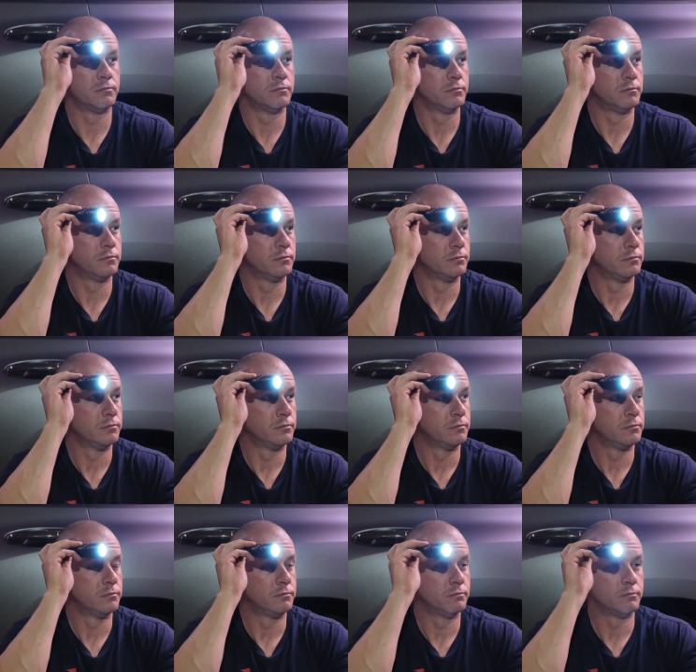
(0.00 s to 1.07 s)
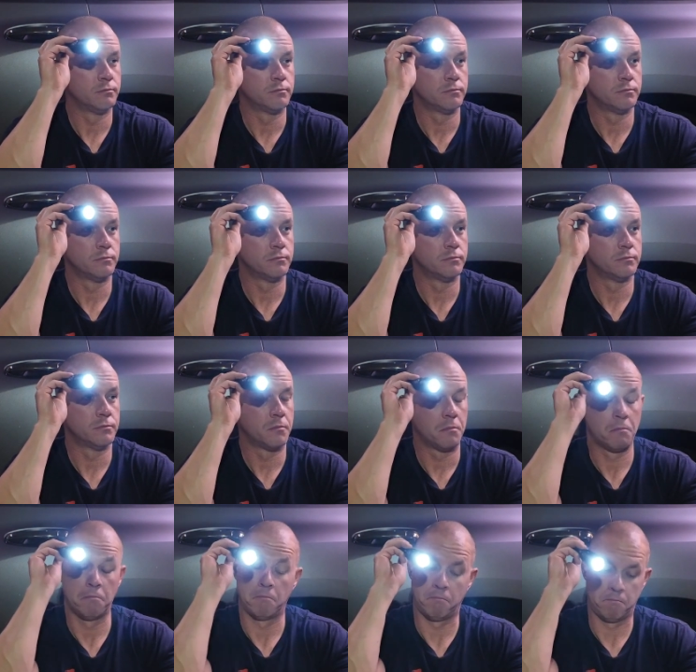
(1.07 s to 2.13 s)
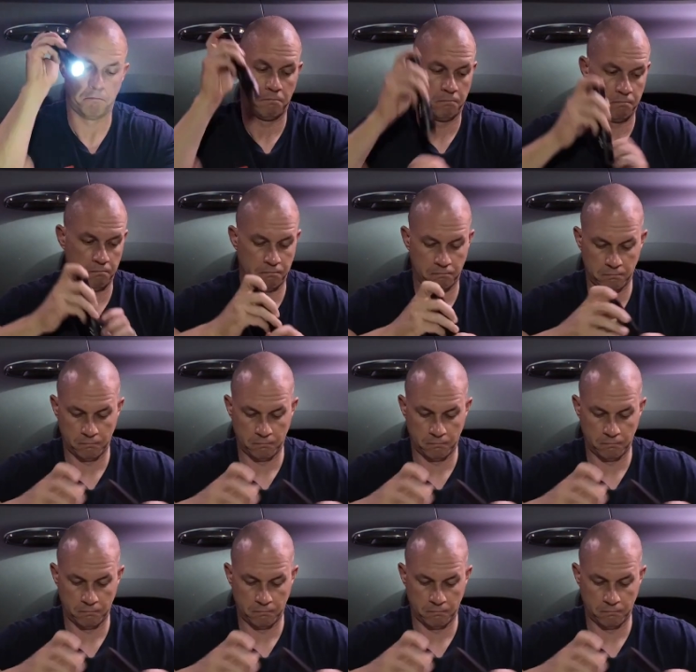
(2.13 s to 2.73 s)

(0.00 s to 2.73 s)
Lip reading: Nobody speaks.